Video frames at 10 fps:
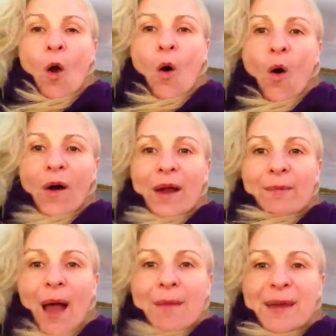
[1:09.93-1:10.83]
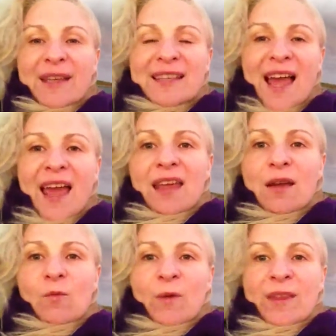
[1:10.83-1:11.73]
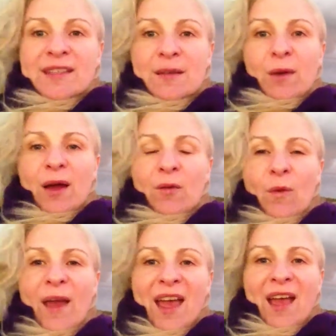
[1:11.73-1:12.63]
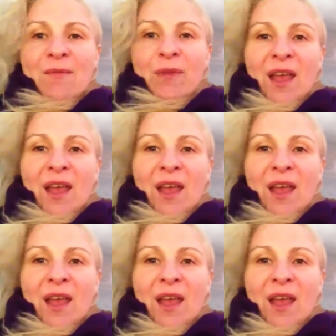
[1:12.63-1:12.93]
Or it might be, say, with someone where